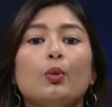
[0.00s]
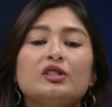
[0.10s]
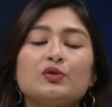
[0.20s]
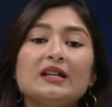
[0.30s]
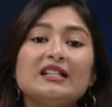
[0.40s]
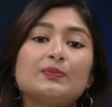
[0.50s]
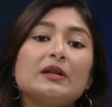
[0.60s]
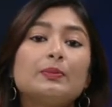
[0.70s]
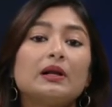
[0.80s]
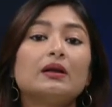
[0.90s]
which means
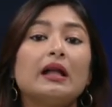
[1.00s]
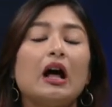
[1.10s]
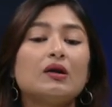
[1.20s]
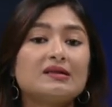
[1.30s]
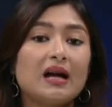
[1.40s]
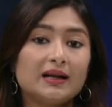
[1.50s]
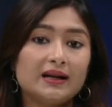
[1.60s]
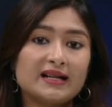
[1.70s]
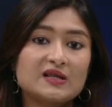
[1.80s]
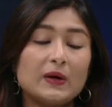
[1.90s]
people now
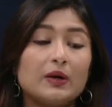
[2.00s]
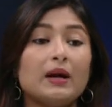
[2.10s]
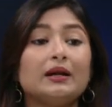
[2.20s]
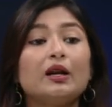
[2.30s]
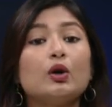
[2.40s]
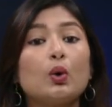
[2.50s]
started experimenting,